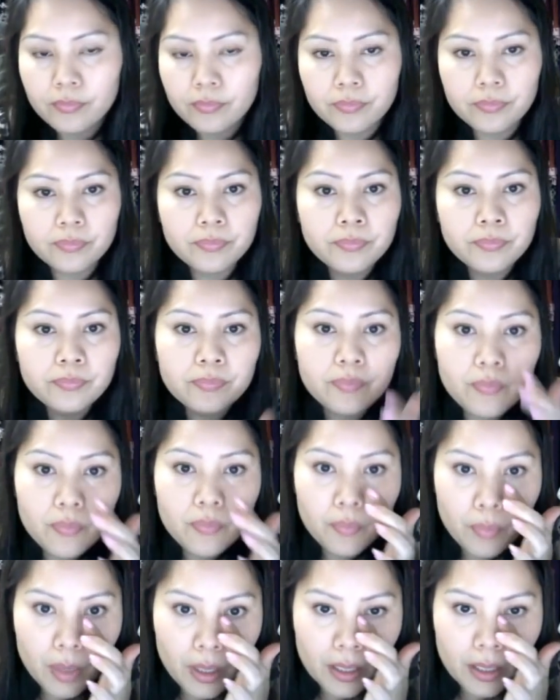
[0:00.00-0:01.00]

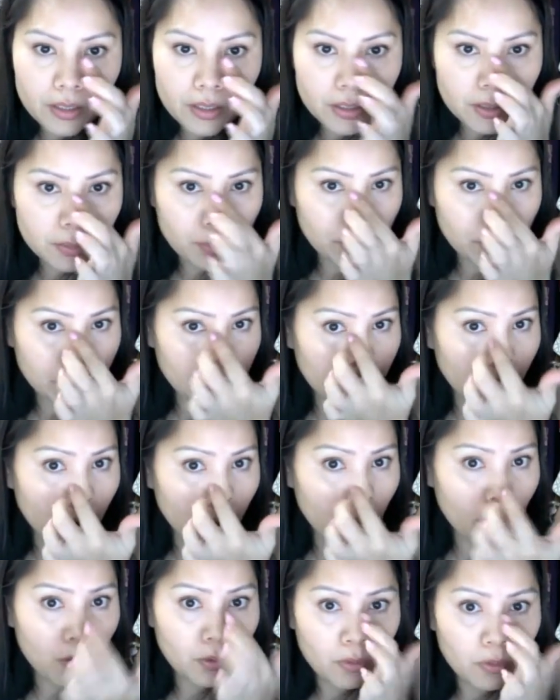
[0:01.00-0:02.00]
But I just put it
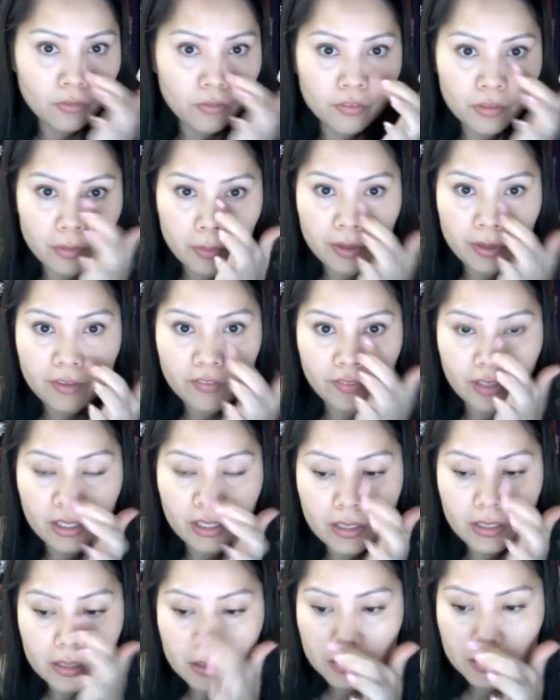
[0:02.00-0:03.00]
all over my
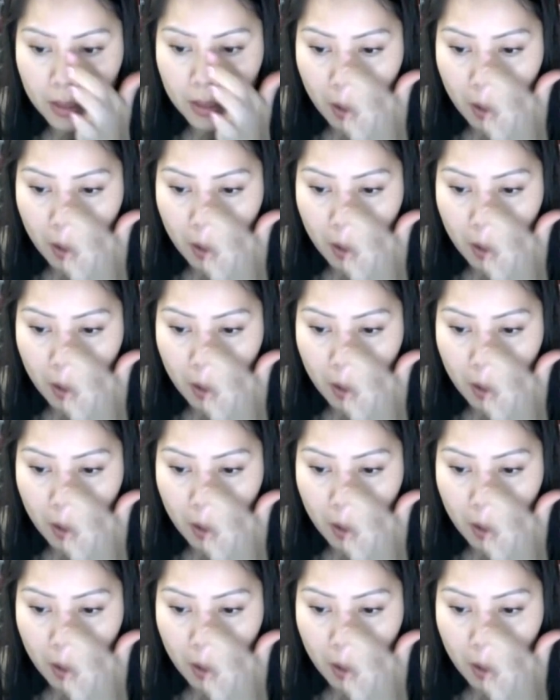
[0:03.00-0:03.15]
face